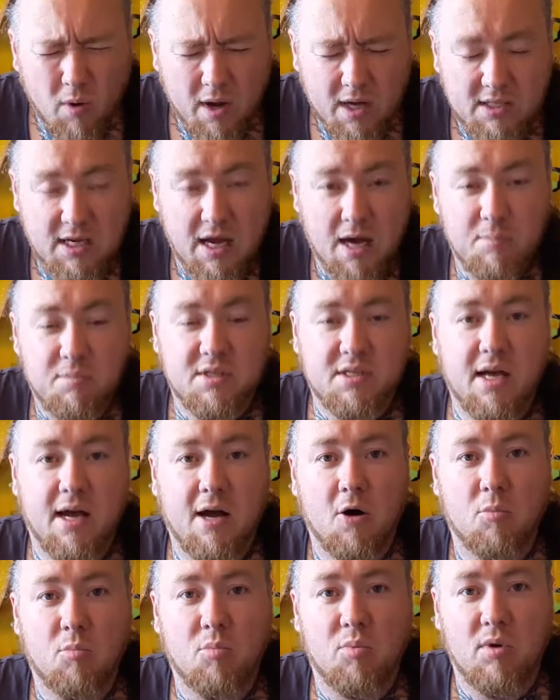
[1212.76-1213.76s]
happy to
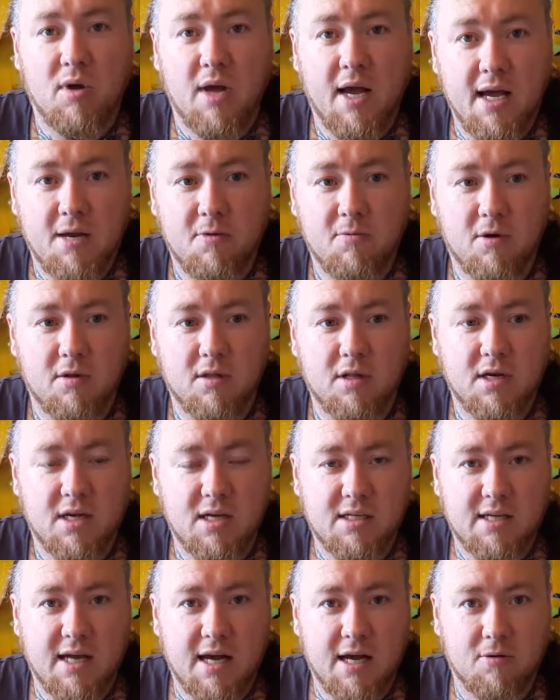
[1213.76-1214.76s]
help anyone that
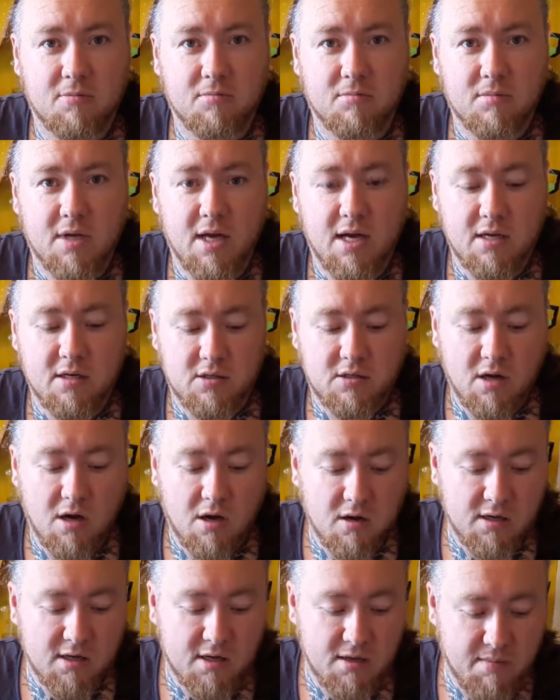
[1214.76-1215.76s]
needs help getting
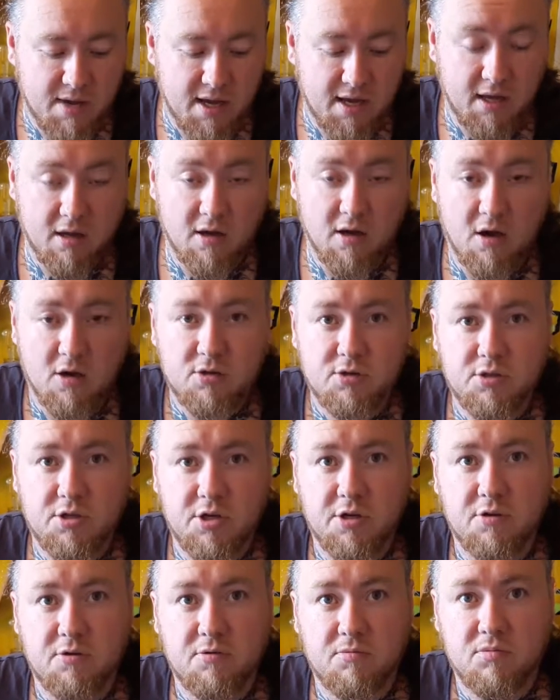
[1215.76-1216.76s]
started in making
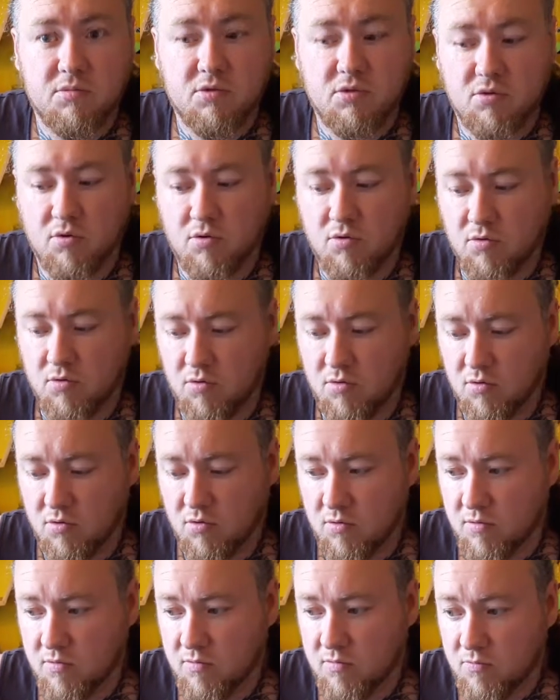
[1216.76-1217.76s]
costumes, or
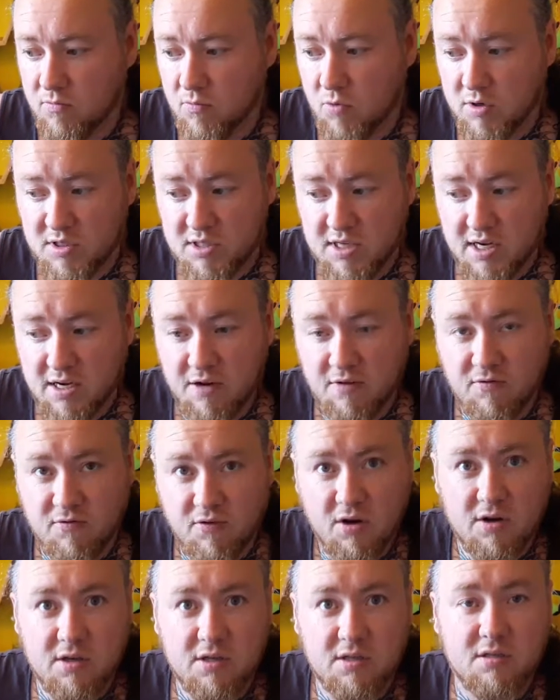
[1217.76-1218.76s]
wants any
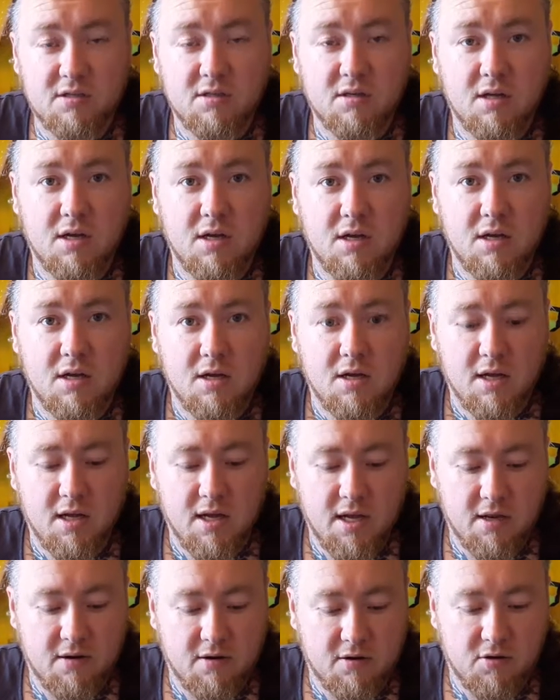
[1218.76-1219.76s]
advice
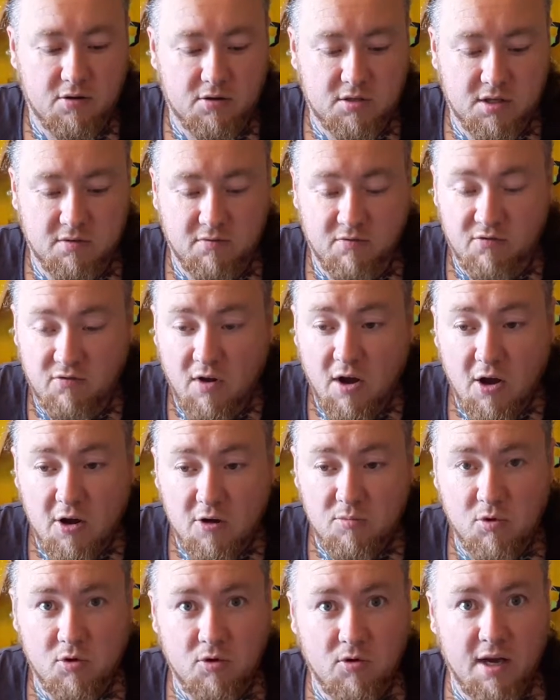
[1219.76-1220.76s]
in cutting
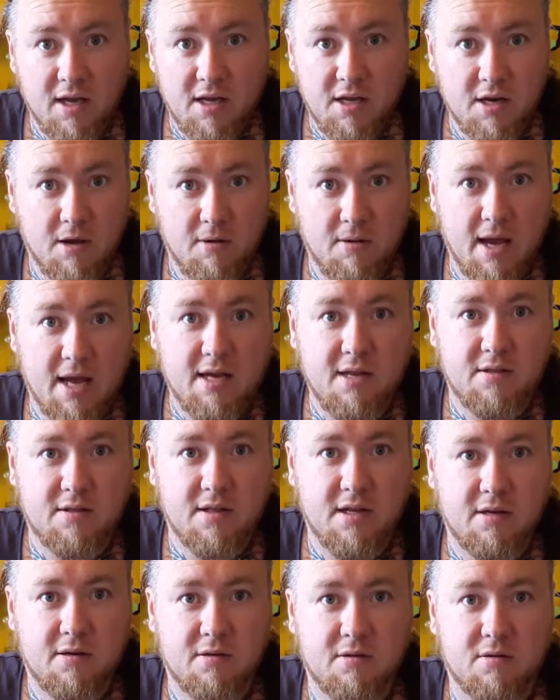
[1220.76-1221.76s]
foam, or
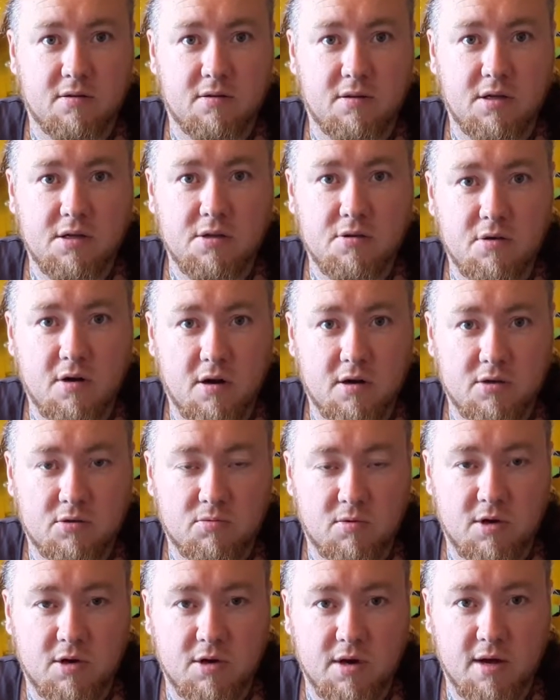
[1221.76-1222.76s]
anything that you guys
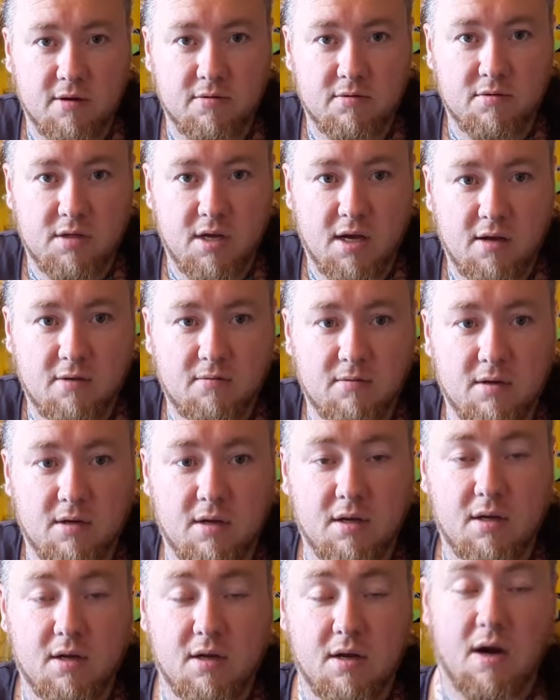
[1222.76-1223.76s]
want to know. So
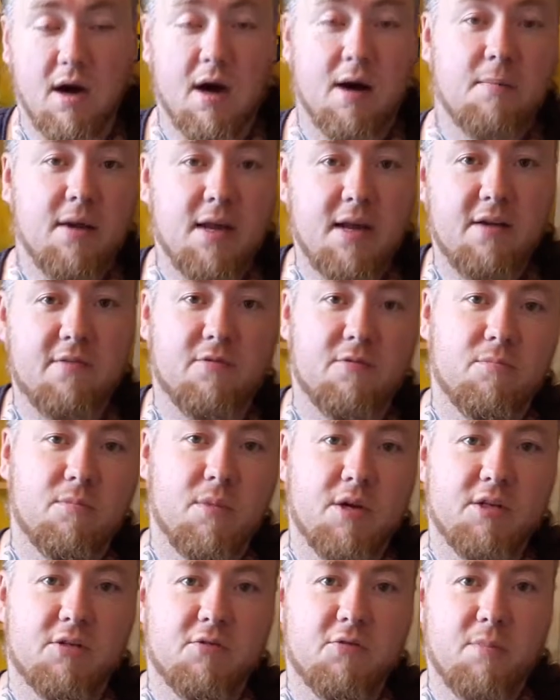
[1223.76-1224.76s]
I'm Lee from
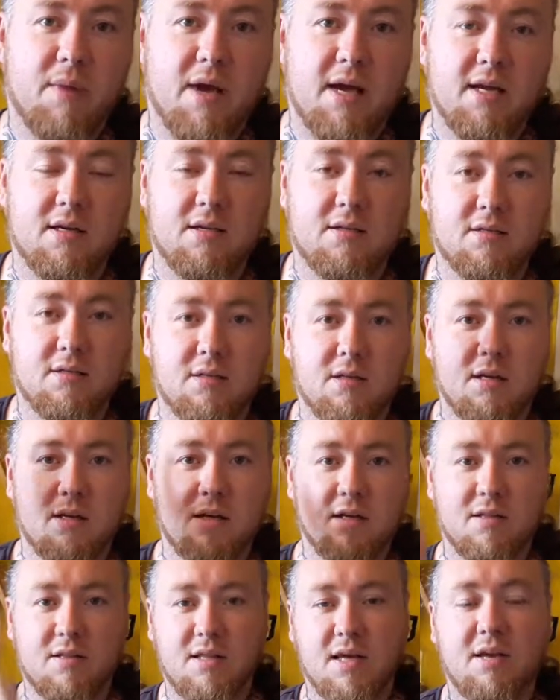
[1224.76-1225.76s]
Mercery Makes.
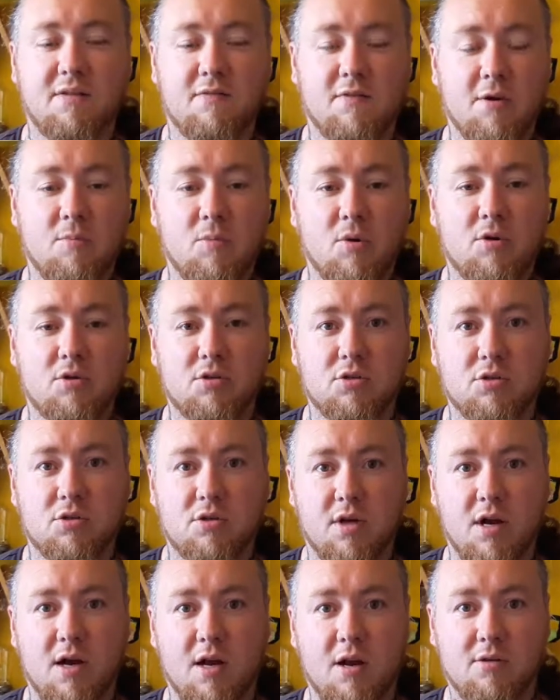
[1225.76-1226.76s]
Thank you very much,
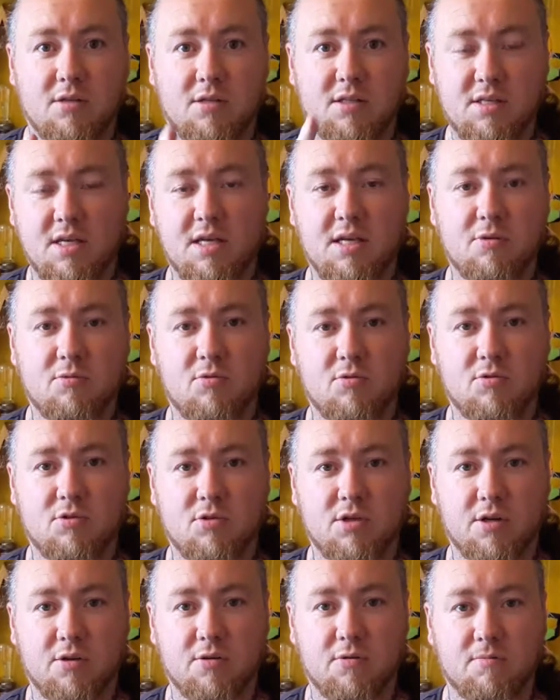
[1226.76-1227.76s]
and I'll see you all
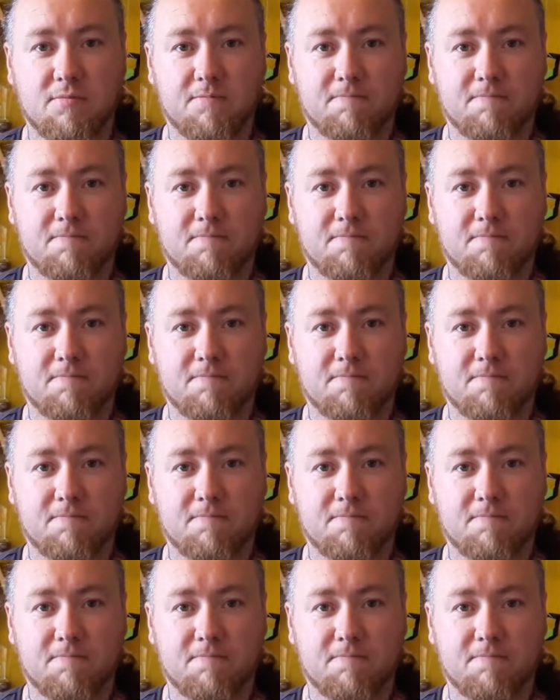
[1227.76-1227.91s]
soon.